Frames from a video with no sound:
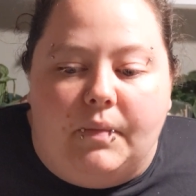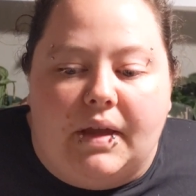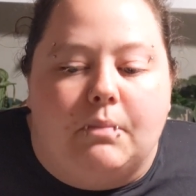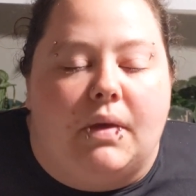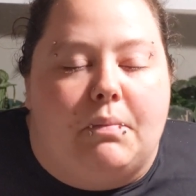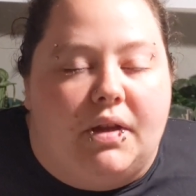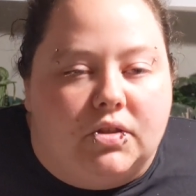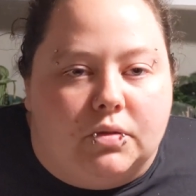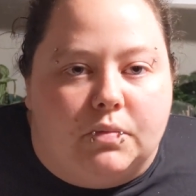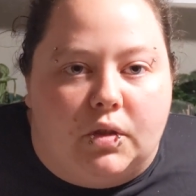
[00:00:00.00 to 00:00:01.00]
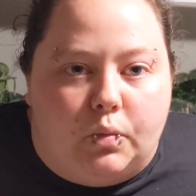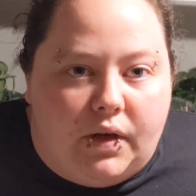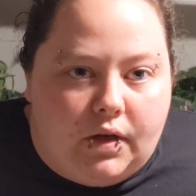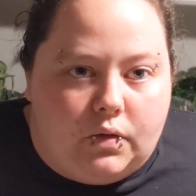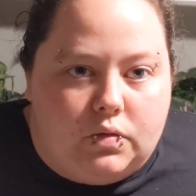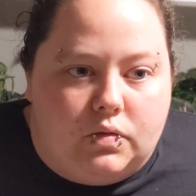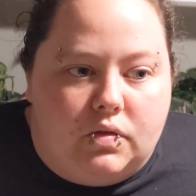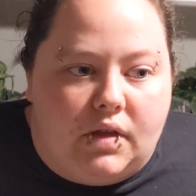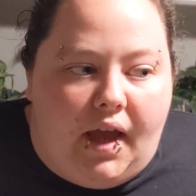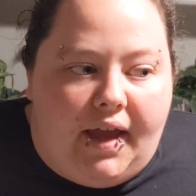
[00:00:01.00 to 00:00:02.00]
In my bedroom, the
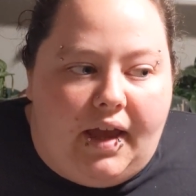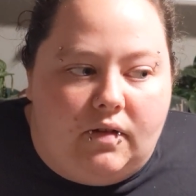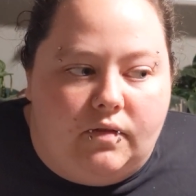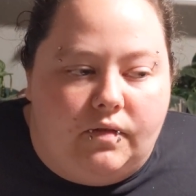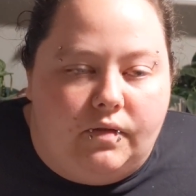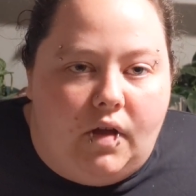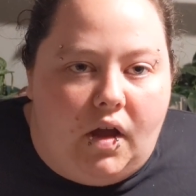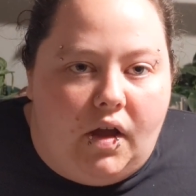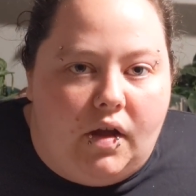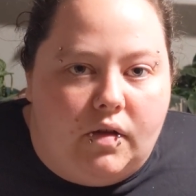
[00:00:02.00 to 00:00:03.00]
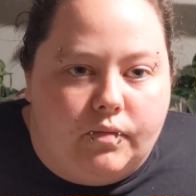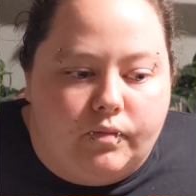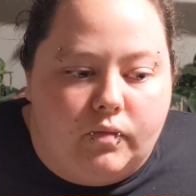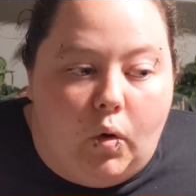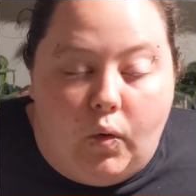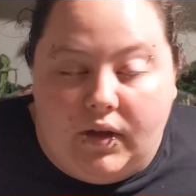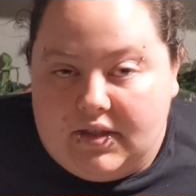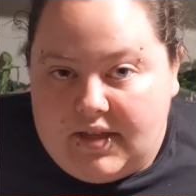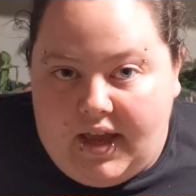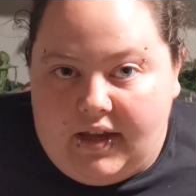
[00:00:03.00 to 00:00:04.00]
windows, I have
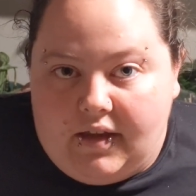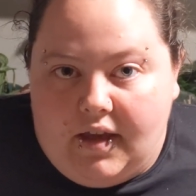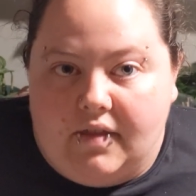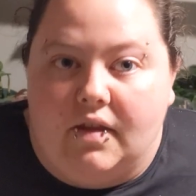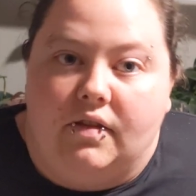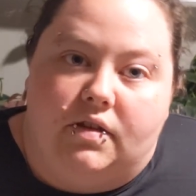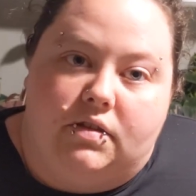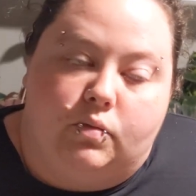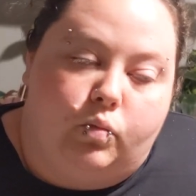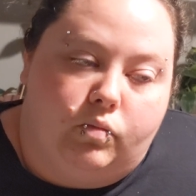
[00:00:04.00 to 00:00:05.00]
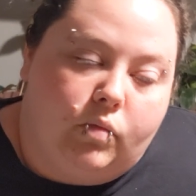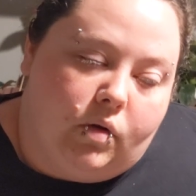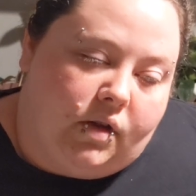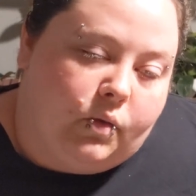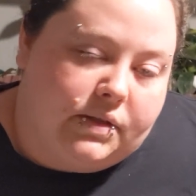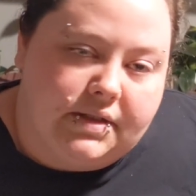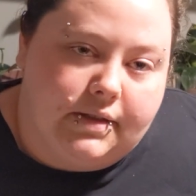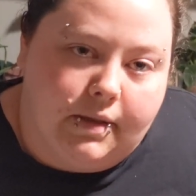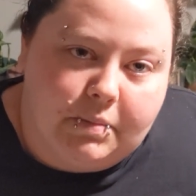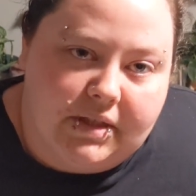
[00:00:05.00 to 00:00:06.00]
Hoyas hanging, and then there's a
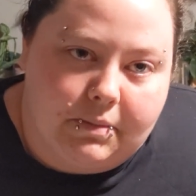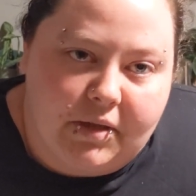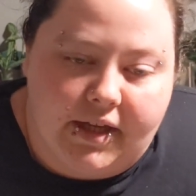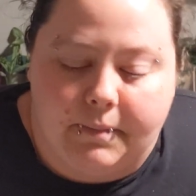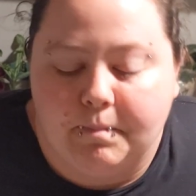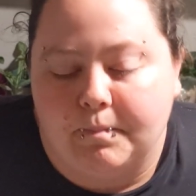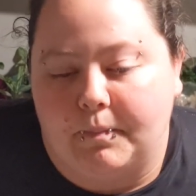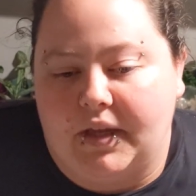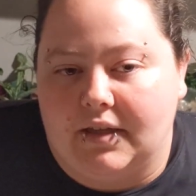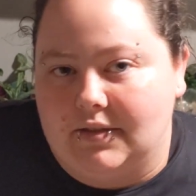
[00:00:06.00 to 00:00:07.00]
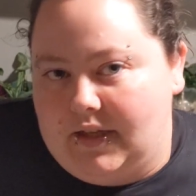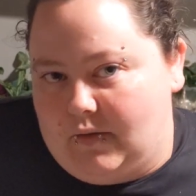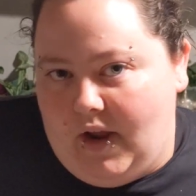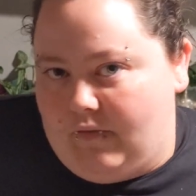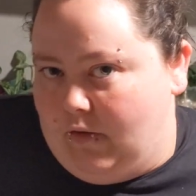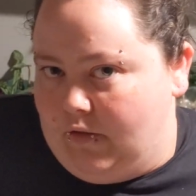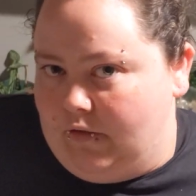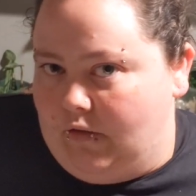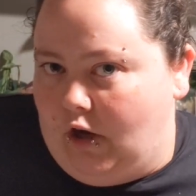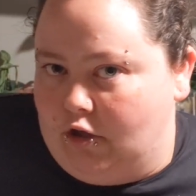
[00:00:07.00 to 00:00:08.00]
twisted lipstick plant because I don't have
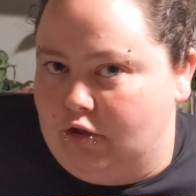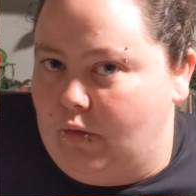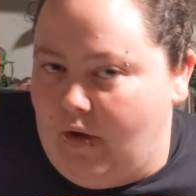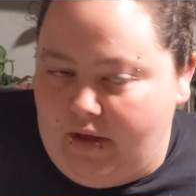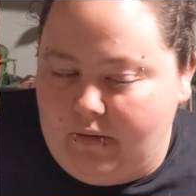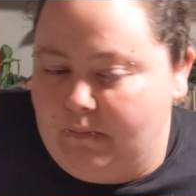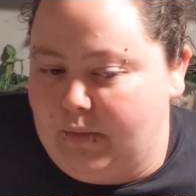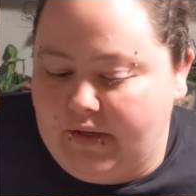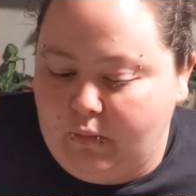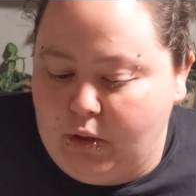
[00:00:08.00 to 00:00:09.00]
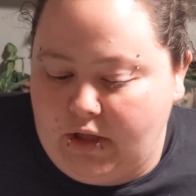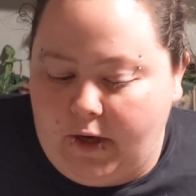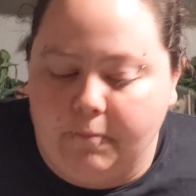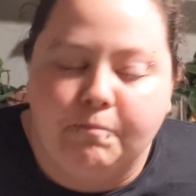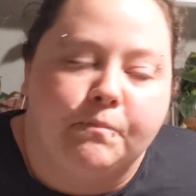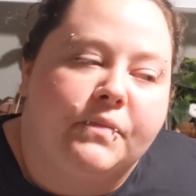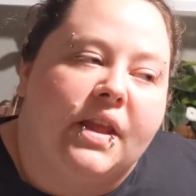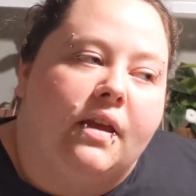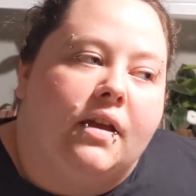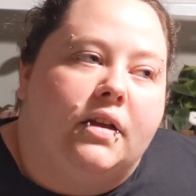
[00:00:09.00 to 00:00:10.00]
another large Hoya plant to put there.
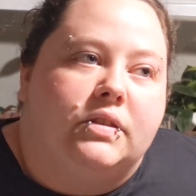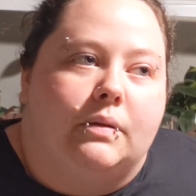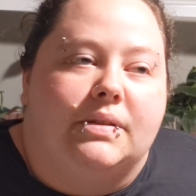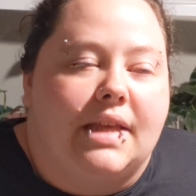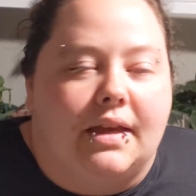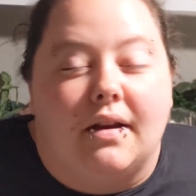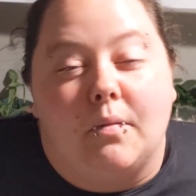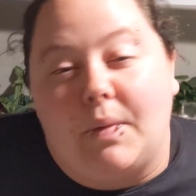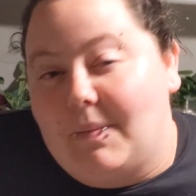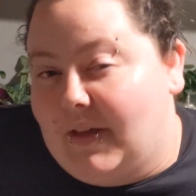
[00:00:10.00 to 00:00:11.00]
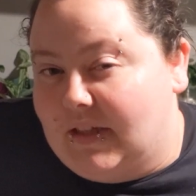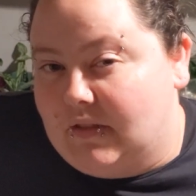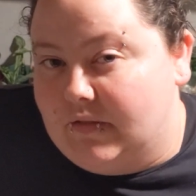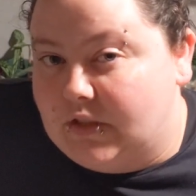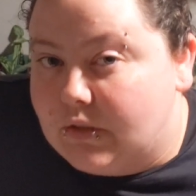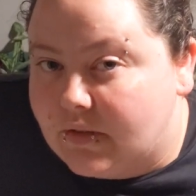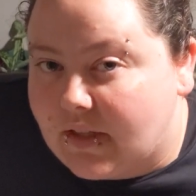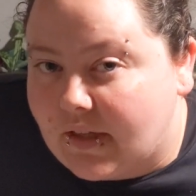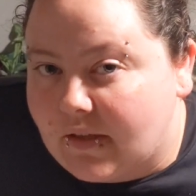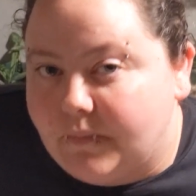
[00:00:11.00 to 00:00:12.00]
So I was thinking, oh, maybe I'll get the
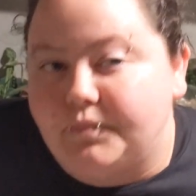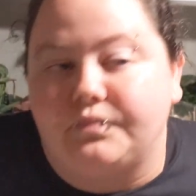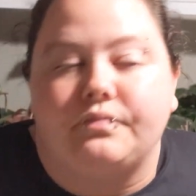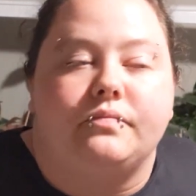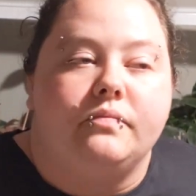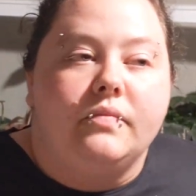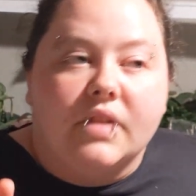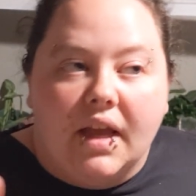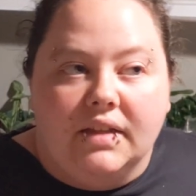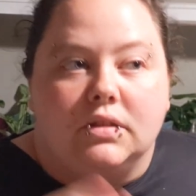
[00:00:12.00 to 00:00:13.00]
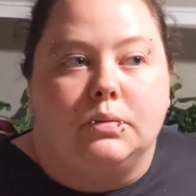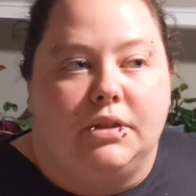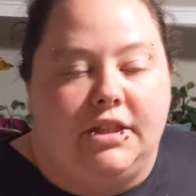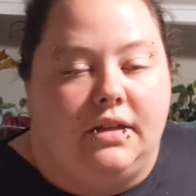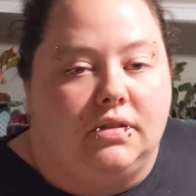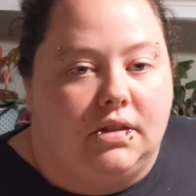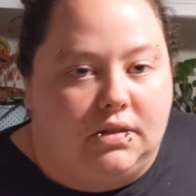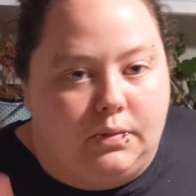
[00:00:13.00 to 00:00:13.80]
Linearis and switch out the